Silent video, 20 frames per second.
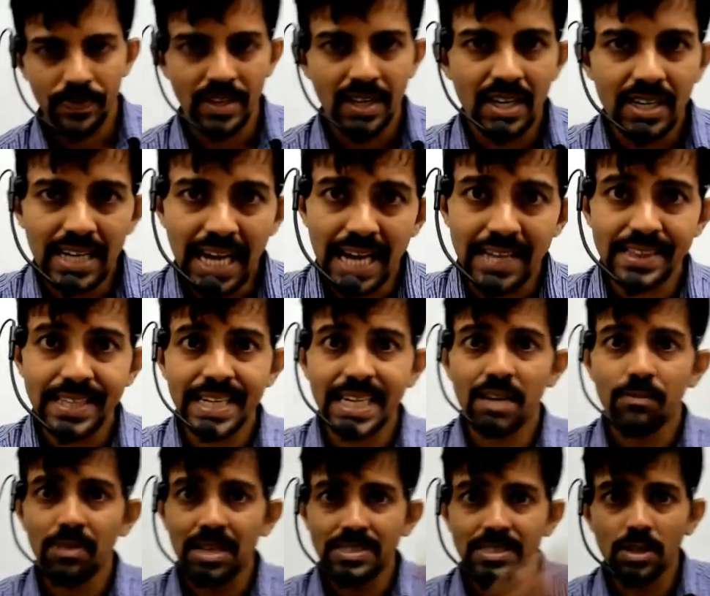Tan
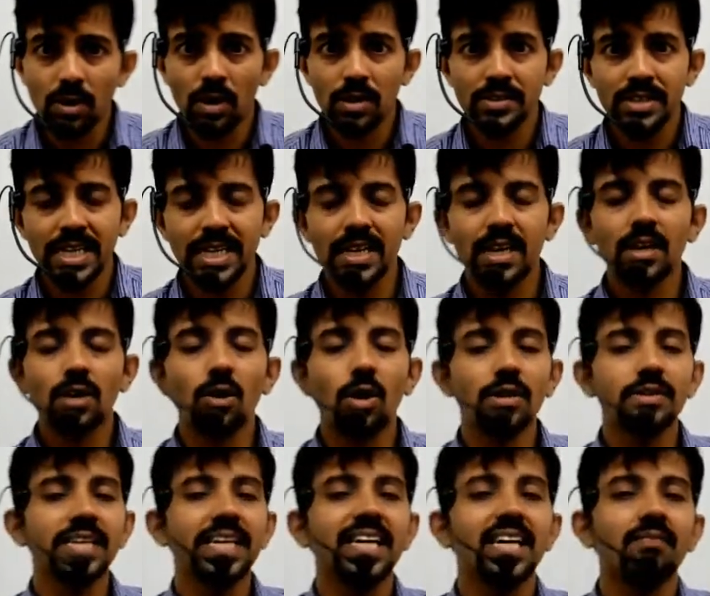theta plus cot theta
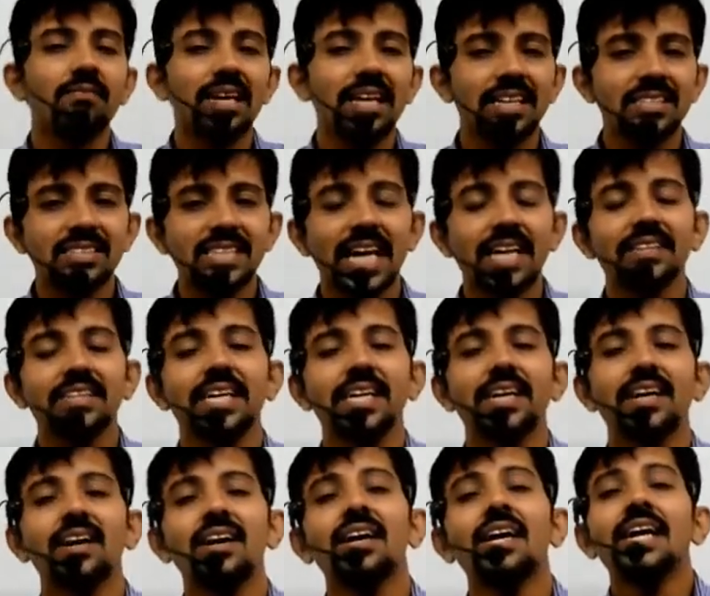minus tan
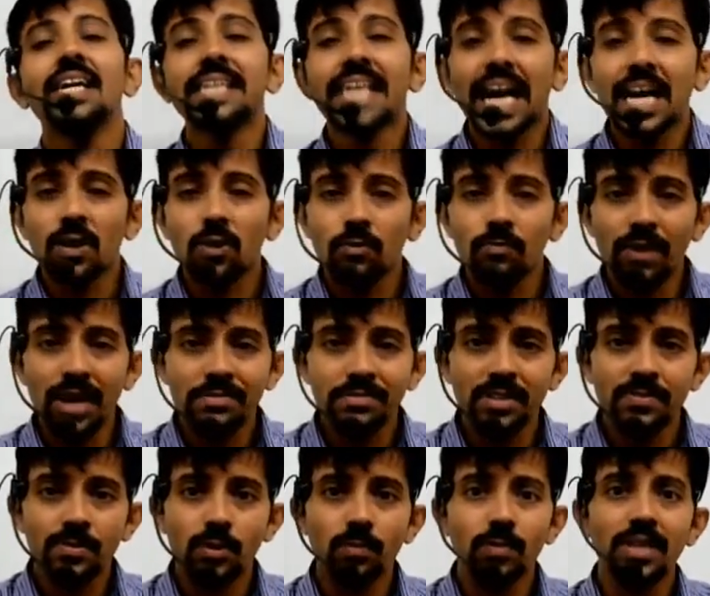theta, tan of pi by
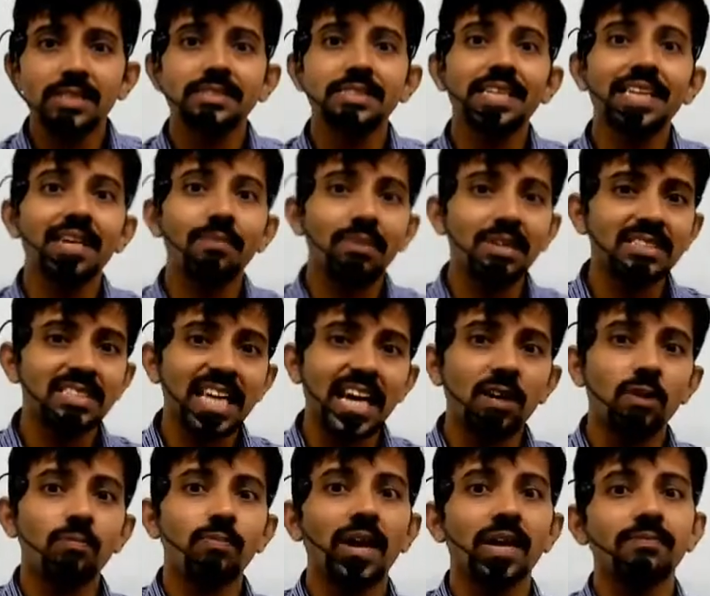4 plus theta plus tan
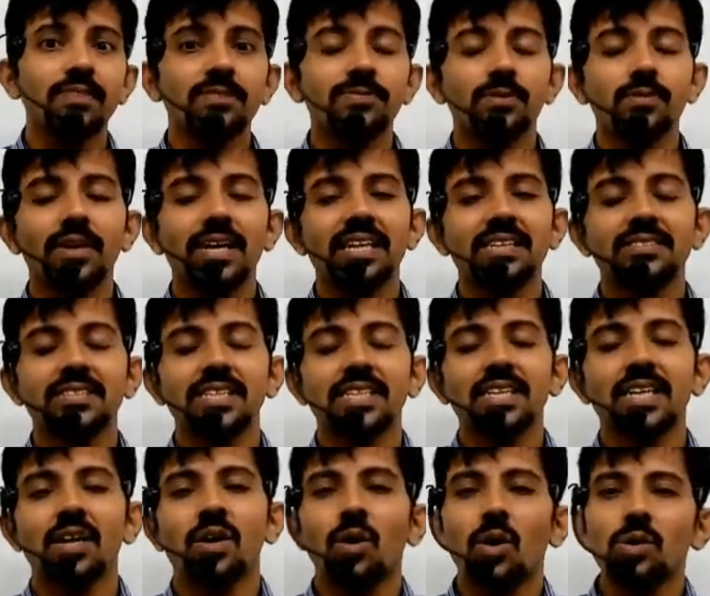of pi by 4 minus
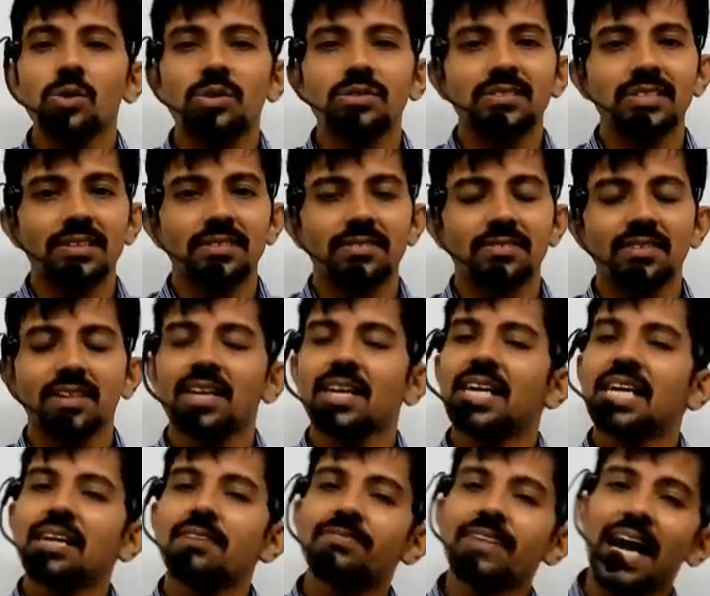theta, all those
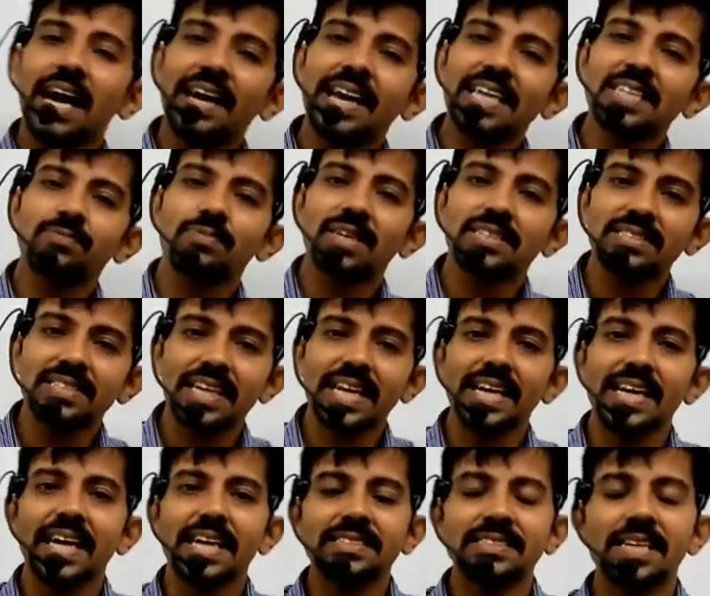things. If tan x plus
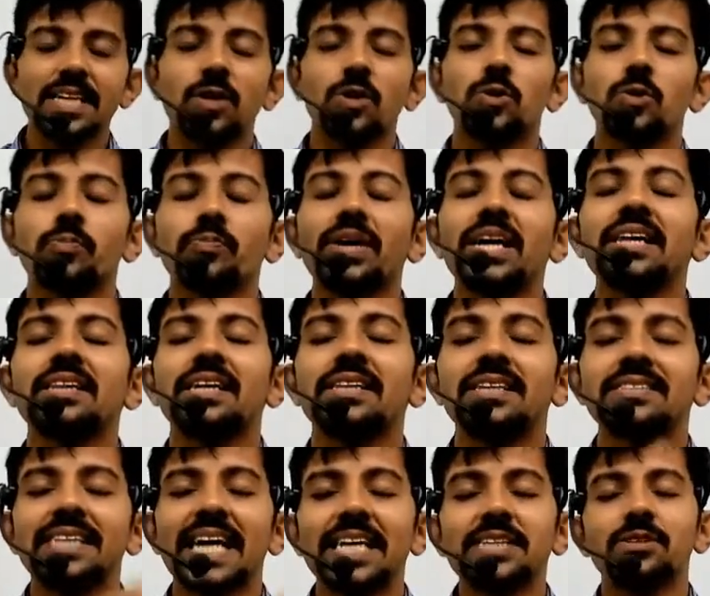secant x equal to p, then
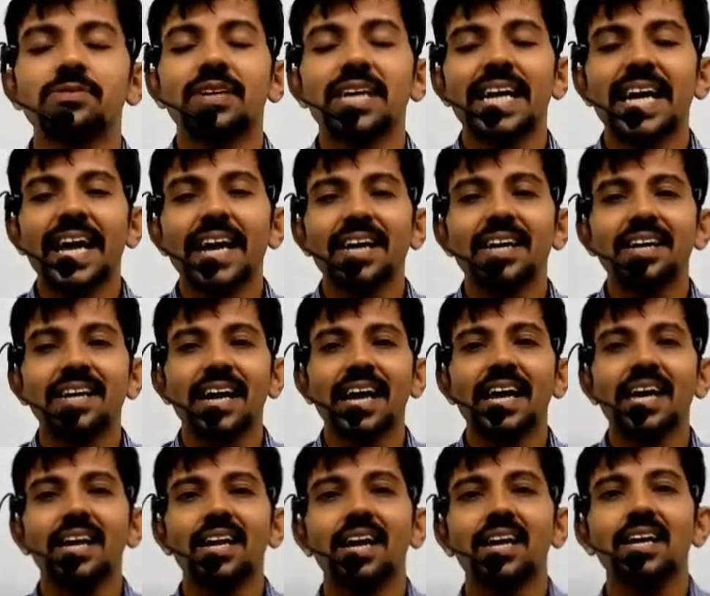the sides of the right angle
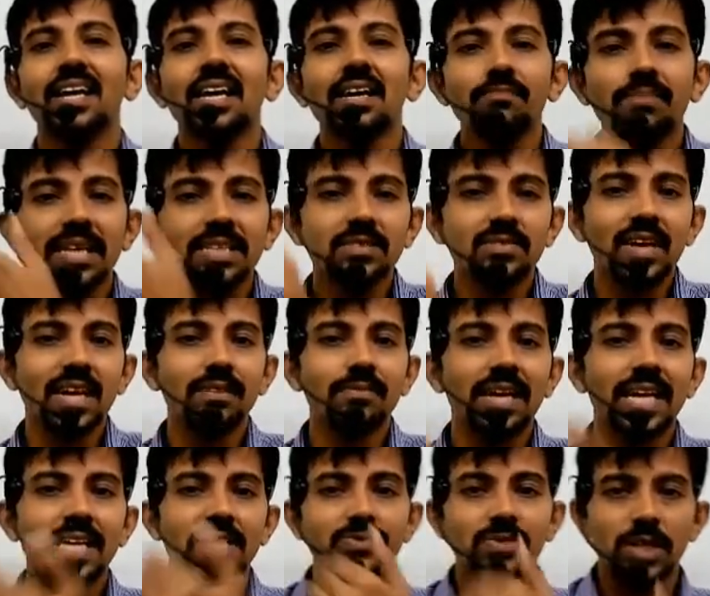triangle are p square
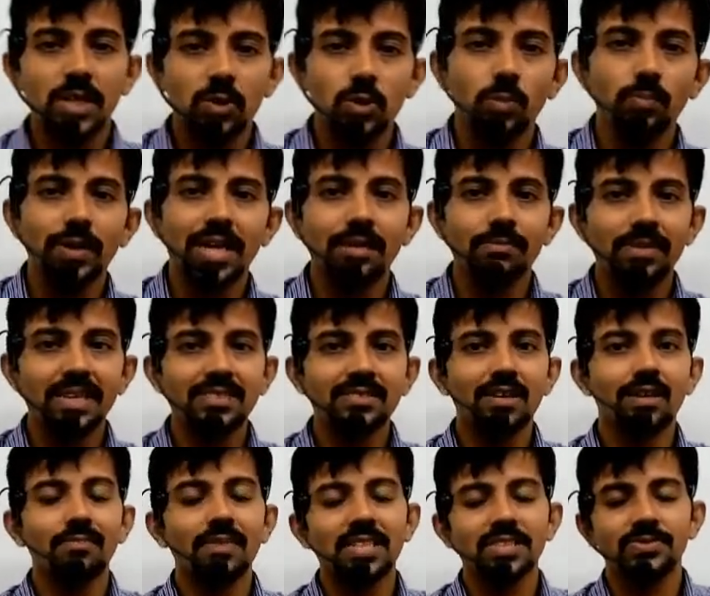minus 1, 2p and p
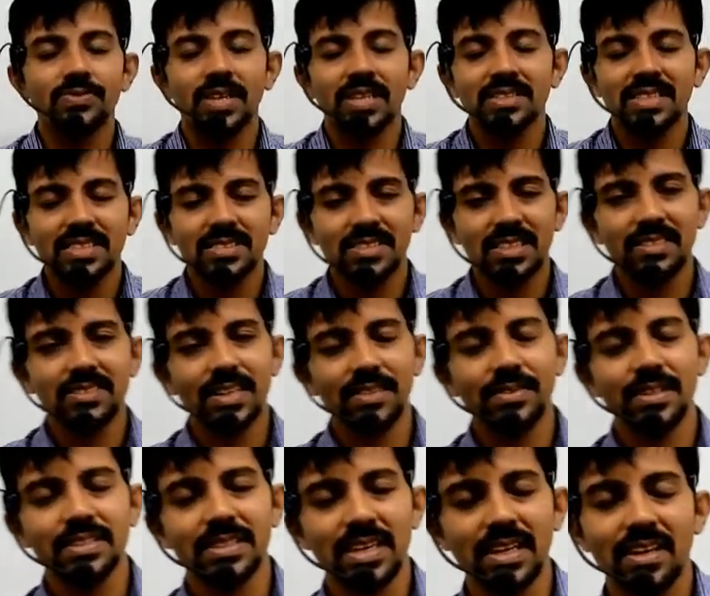square plus 1, such things,
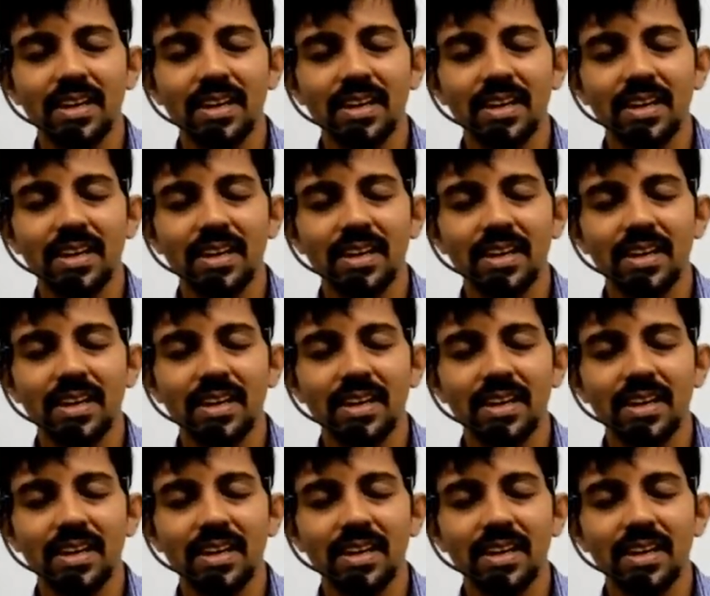everything.